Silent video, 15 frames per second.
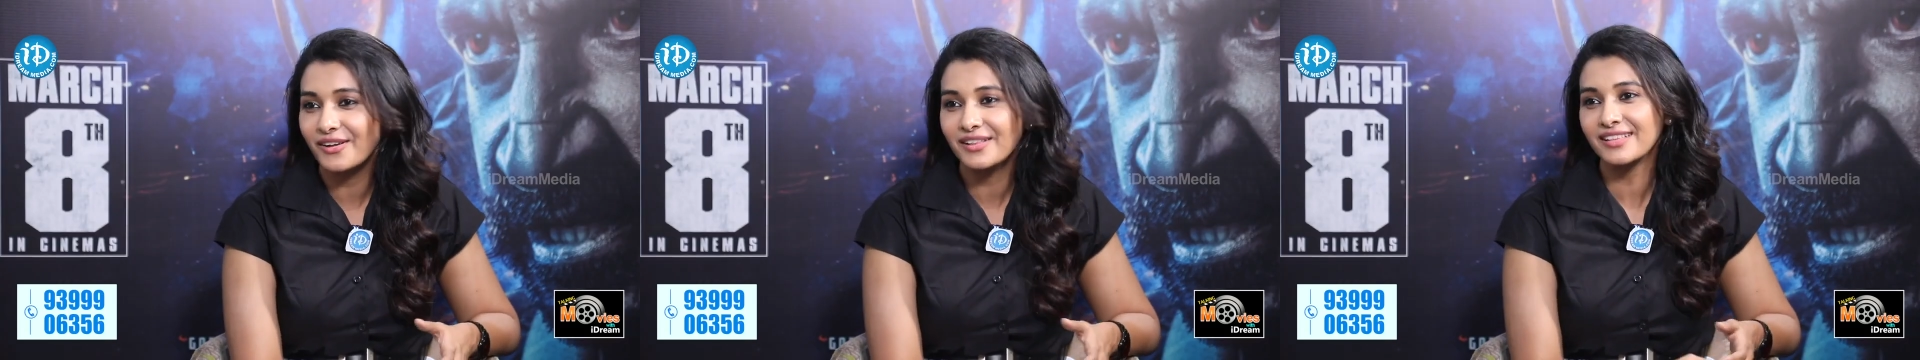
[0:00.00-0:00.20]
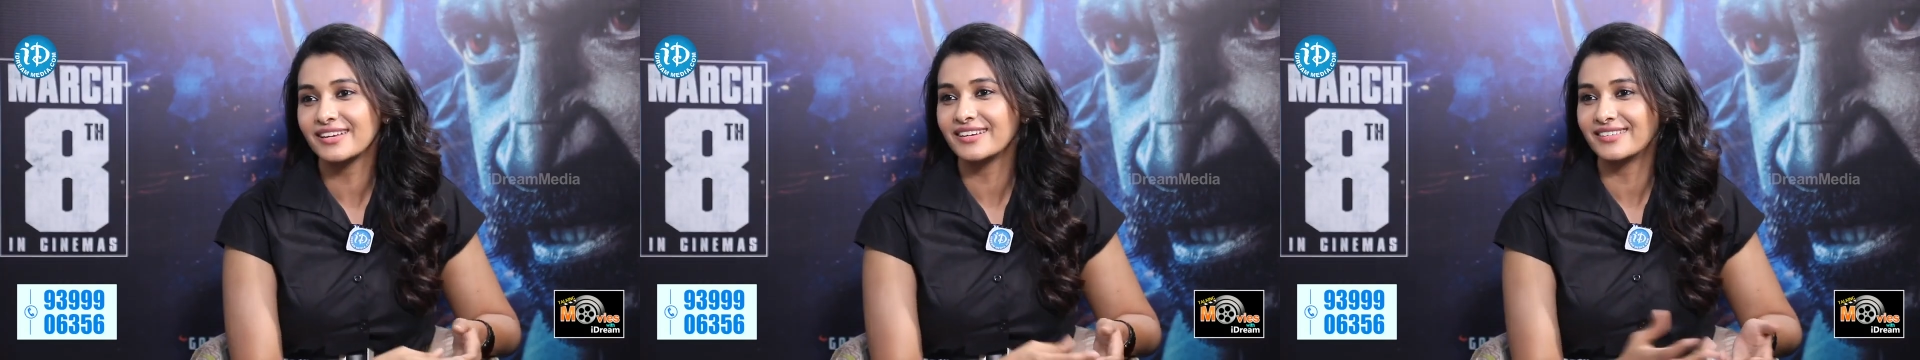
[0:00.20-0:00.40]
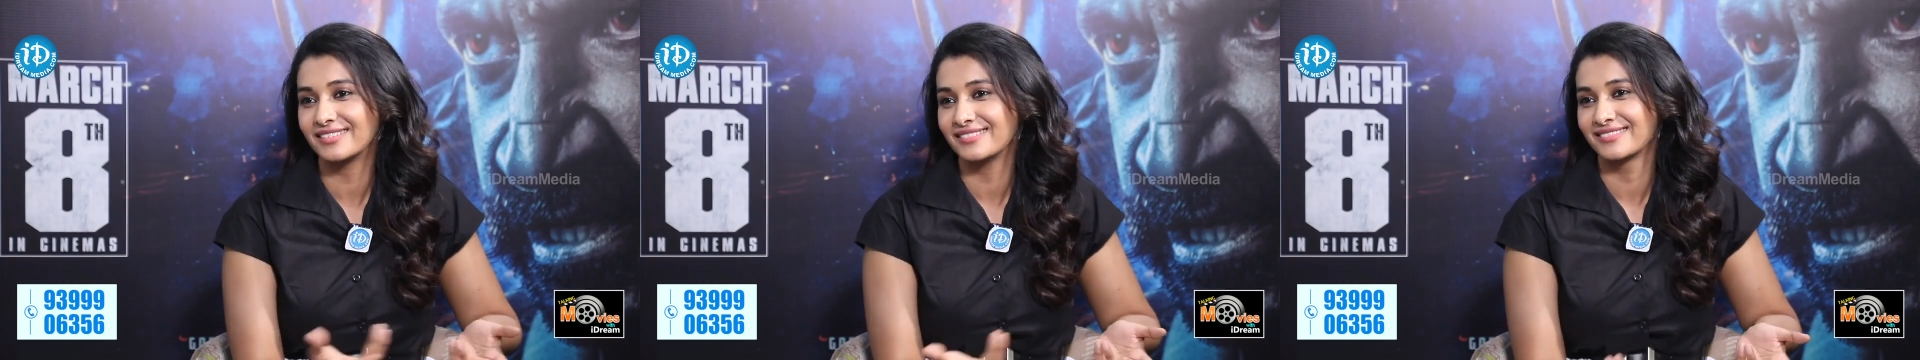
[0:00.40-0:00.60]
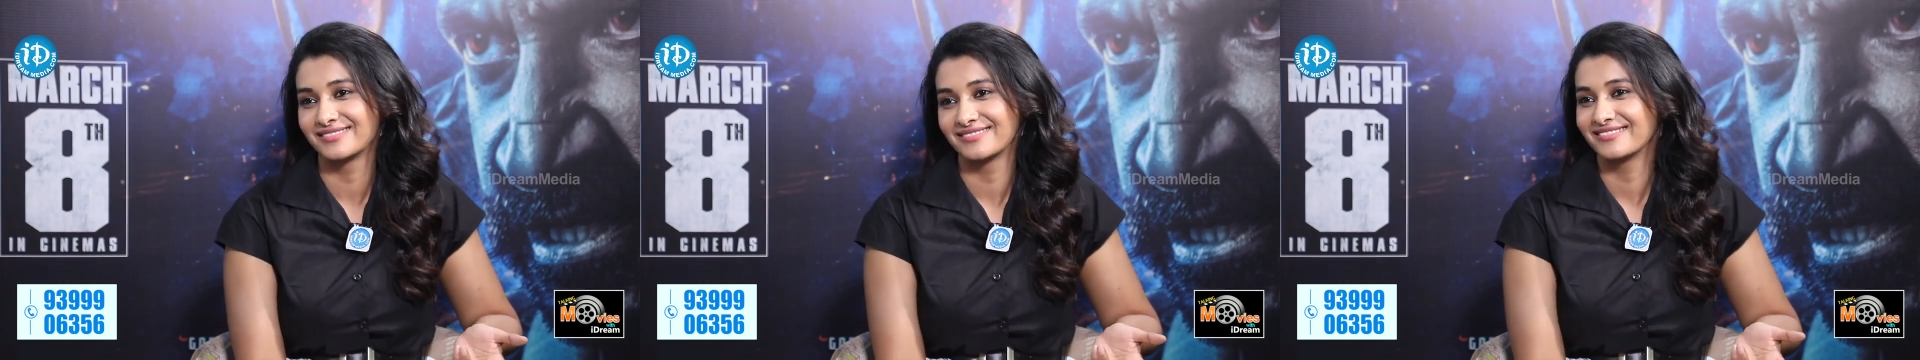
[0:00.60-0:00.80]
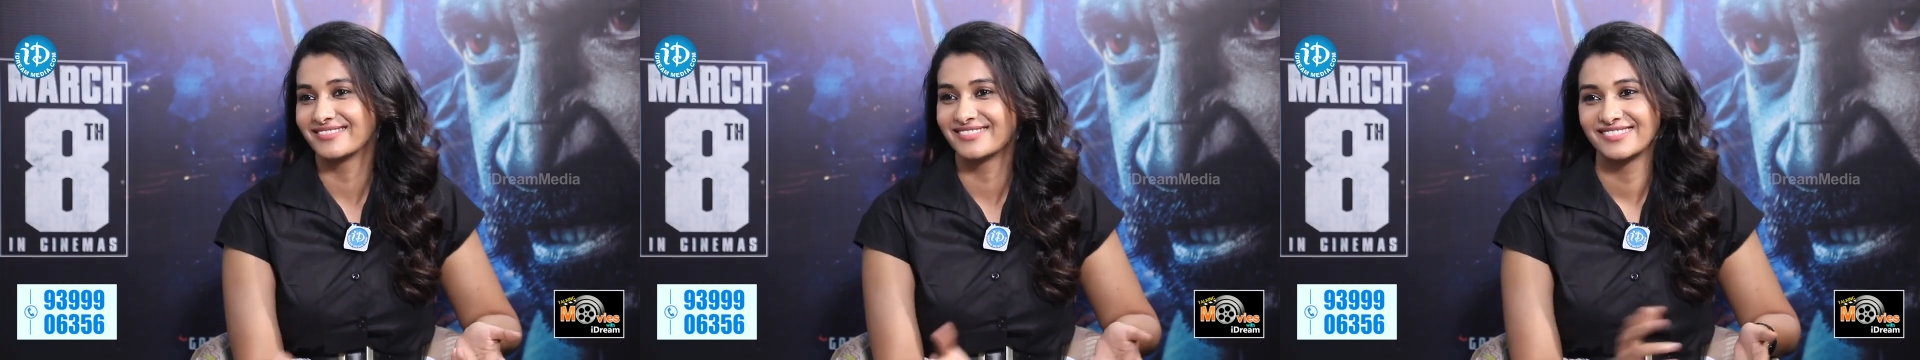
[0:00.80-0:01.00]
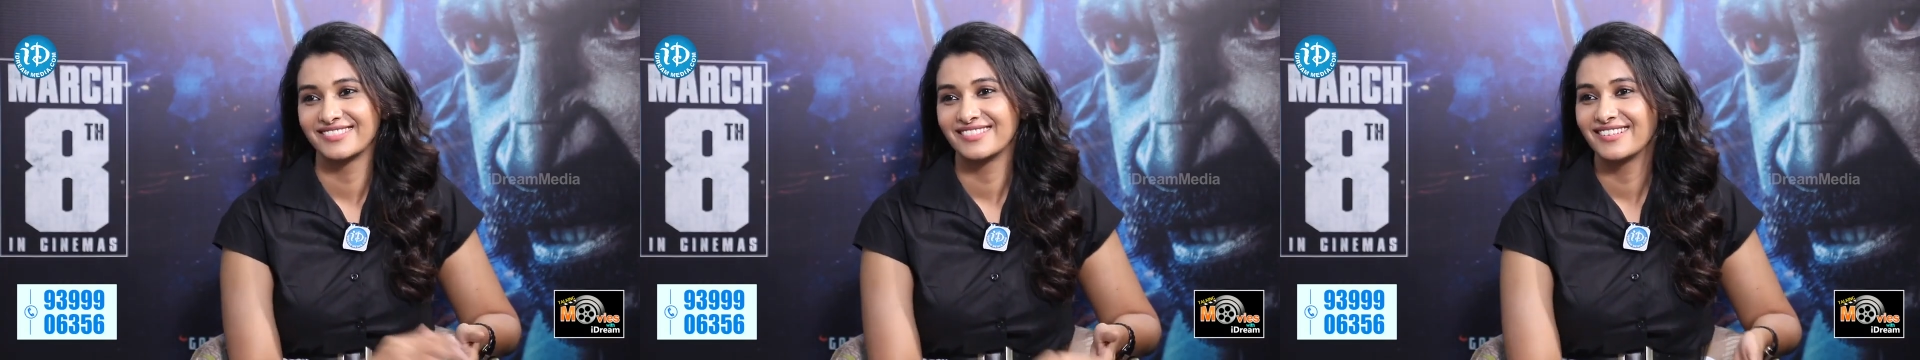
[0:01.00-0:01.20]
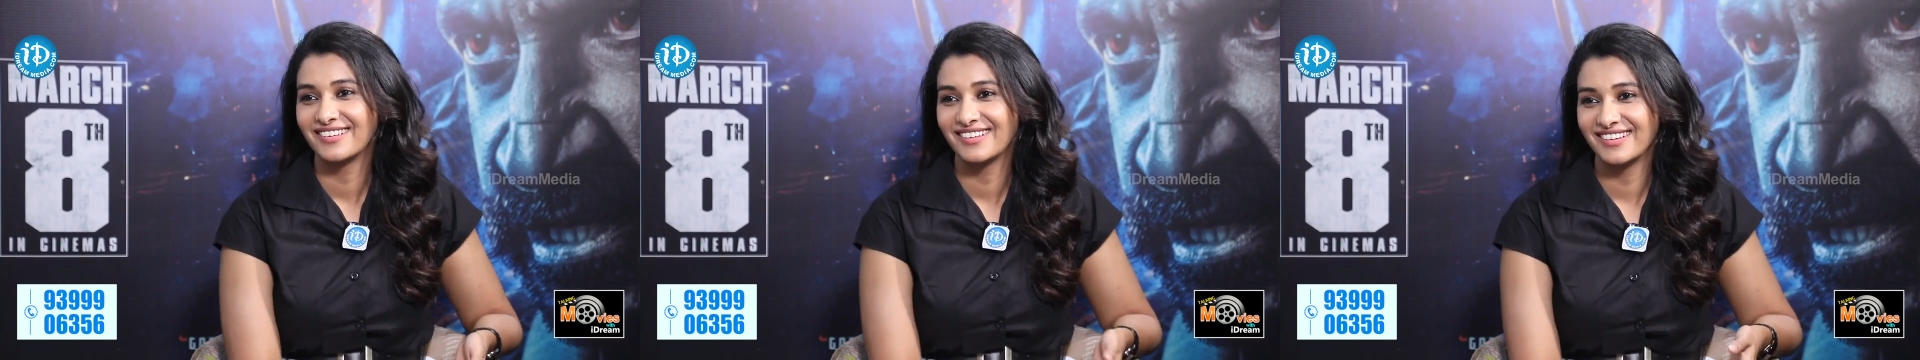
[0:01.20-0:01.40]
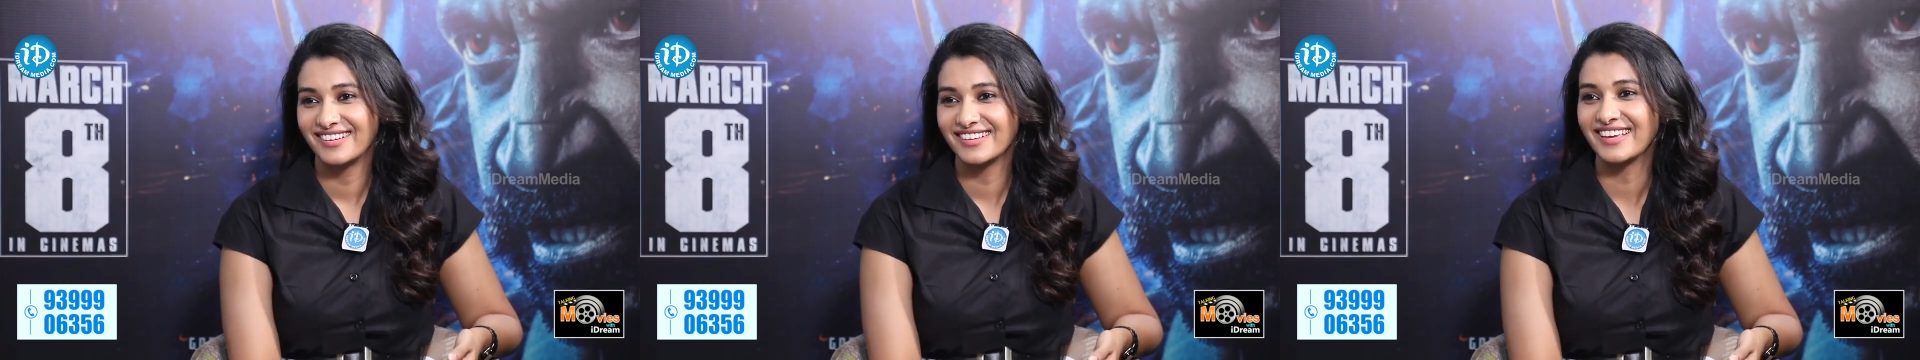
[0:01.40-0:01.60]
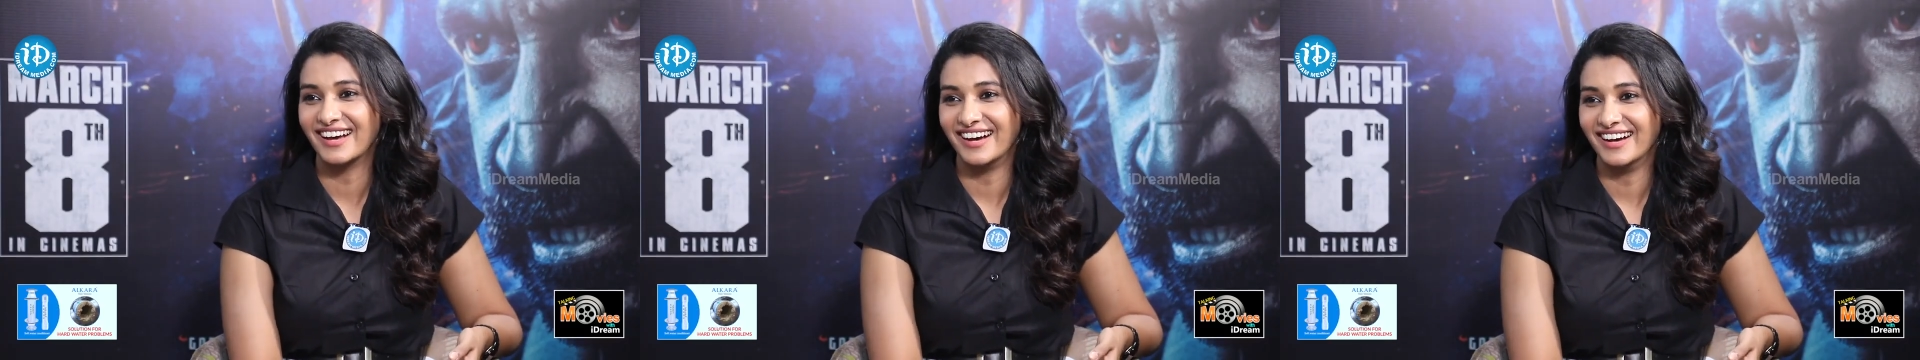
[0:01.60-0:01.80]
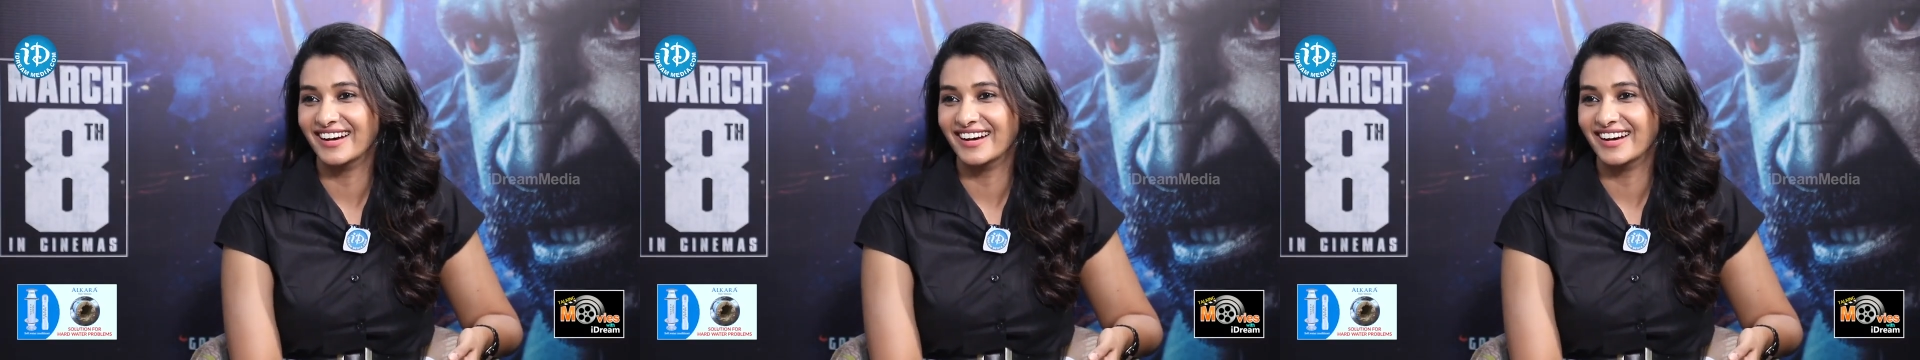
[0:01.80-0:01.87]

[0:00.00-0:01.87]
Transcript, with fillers: all that, yeah,